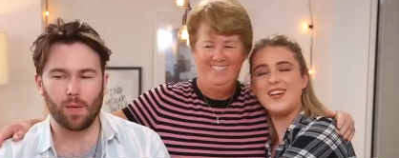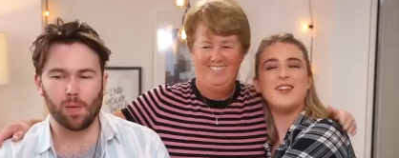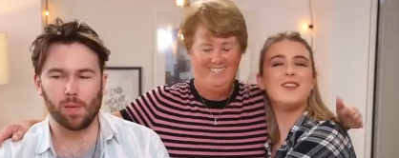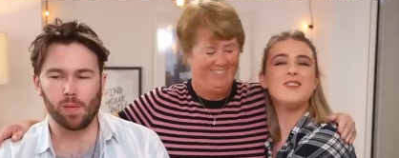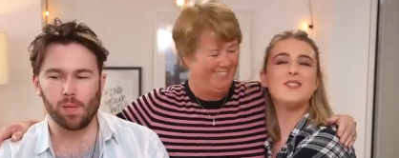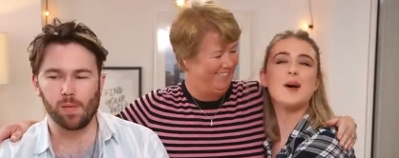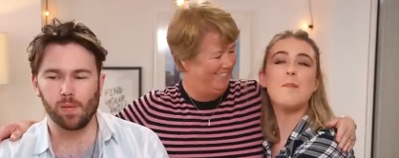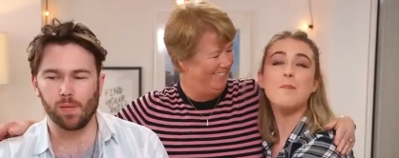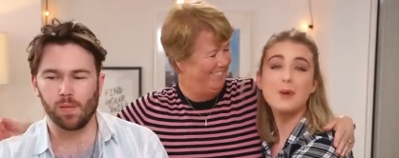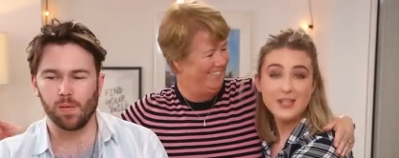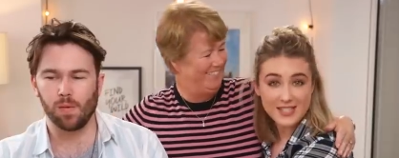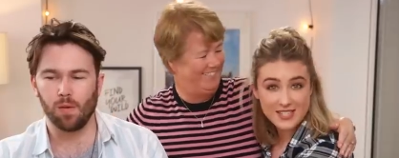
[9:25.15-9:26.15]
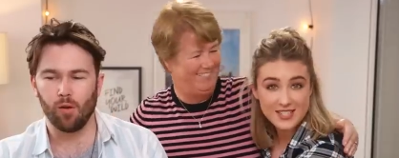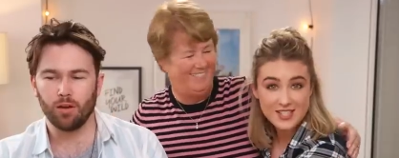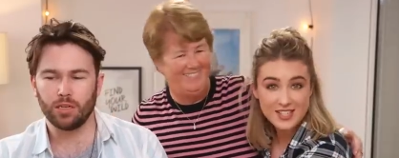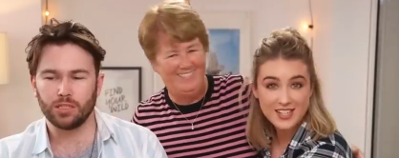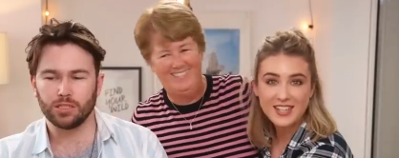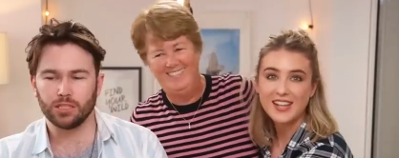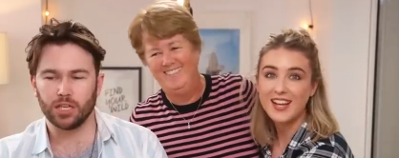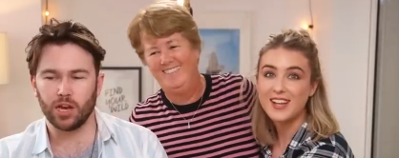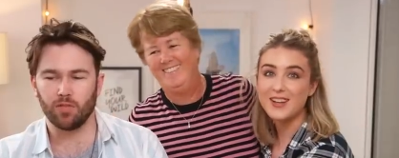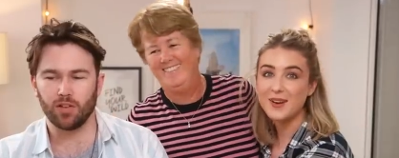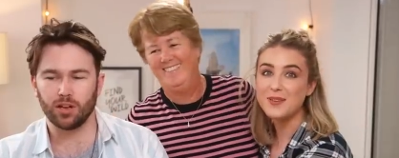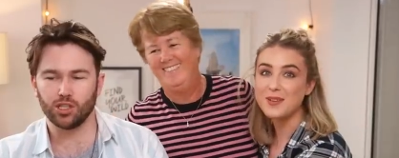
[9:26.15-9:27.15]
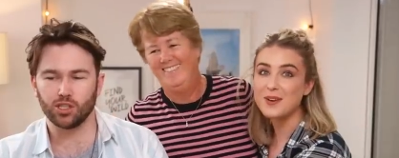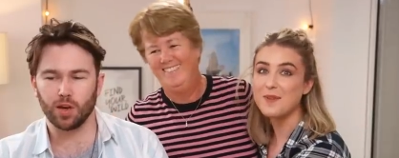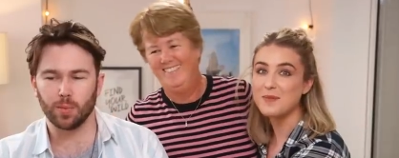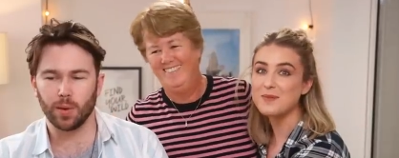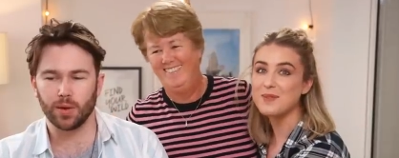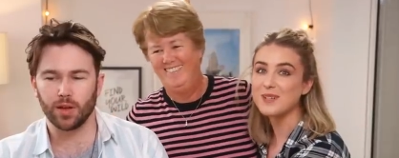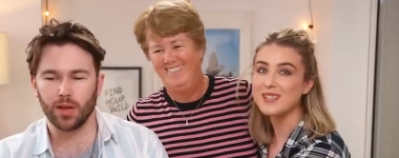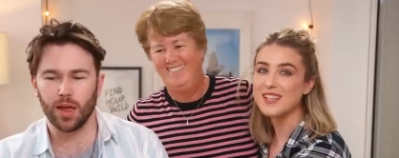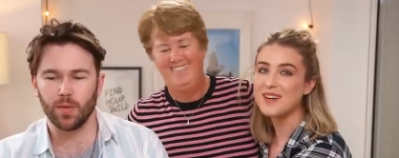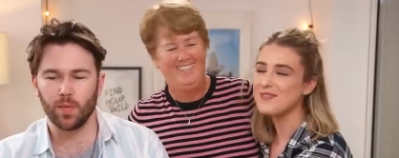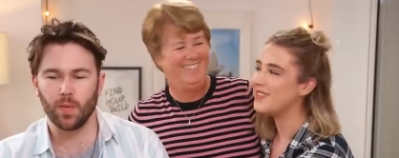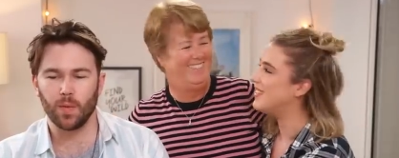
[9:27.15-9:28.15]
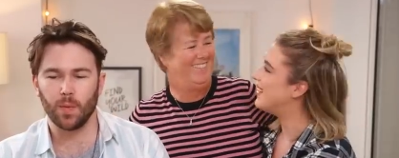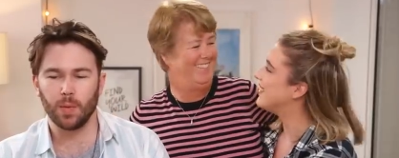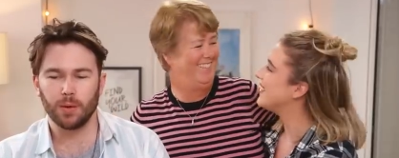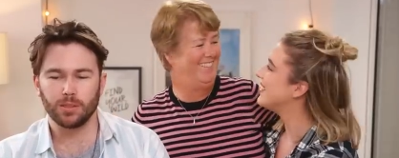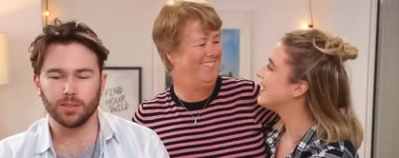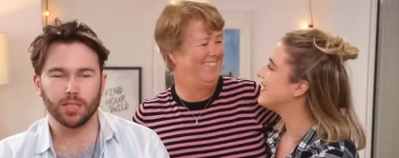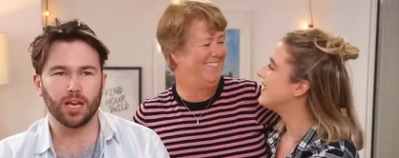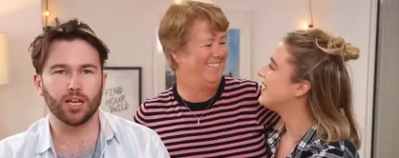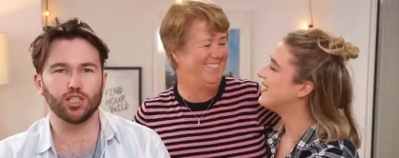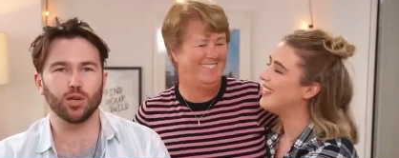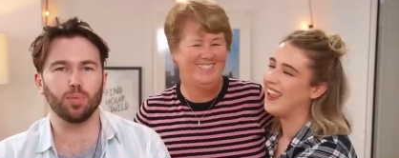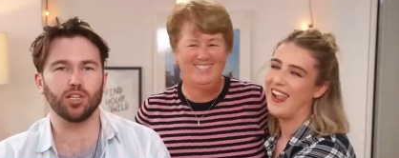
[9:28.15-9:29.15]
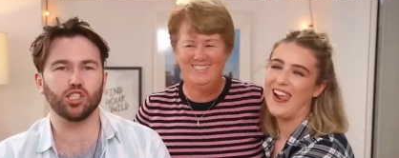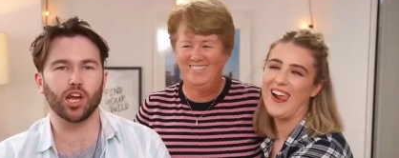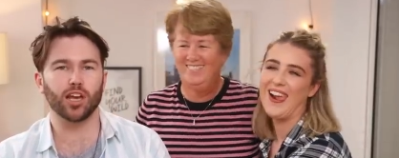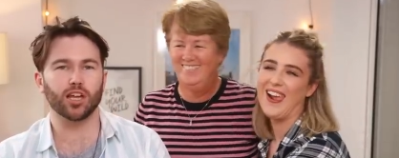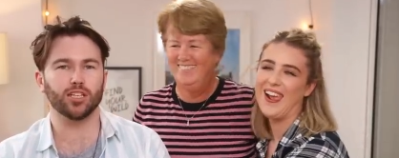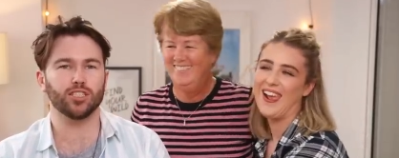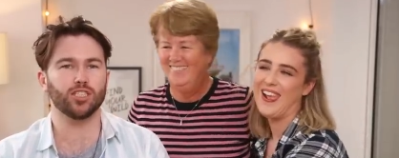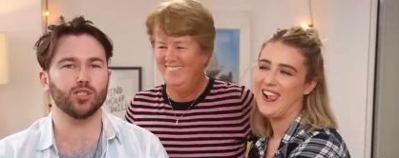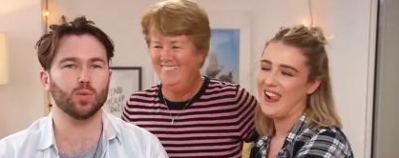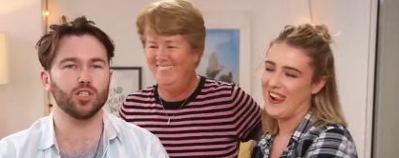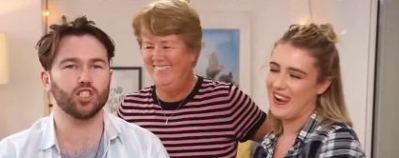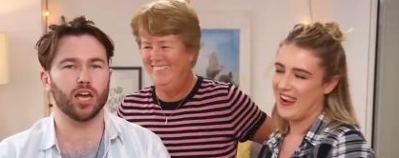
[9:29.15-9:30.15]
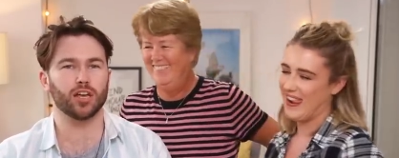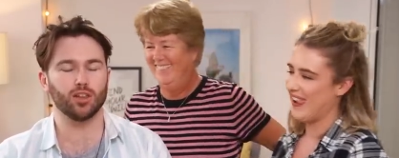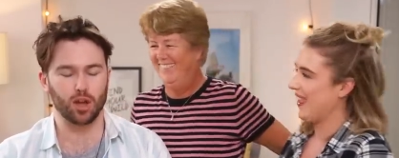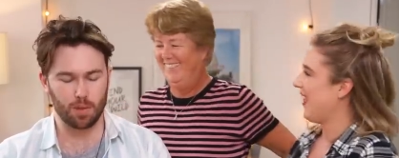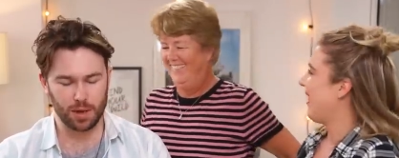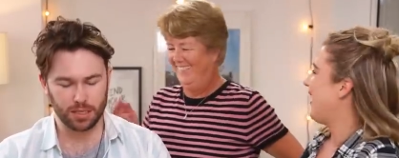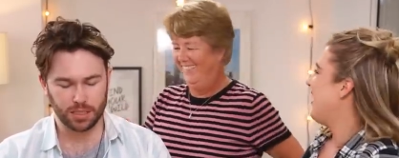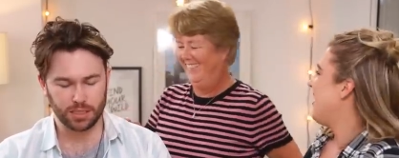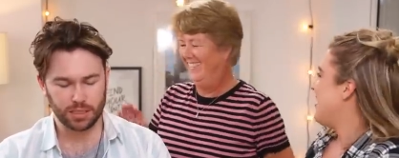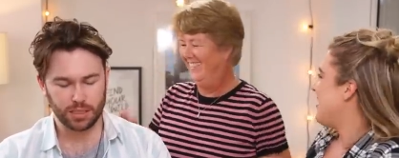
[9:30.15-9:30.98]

Speaker 1: in her new jumper, doesn't she? Let yeah, her know in the comment box yeah. down below. yeah,
Speaker 2: she'll be checking. She's always checking the comments,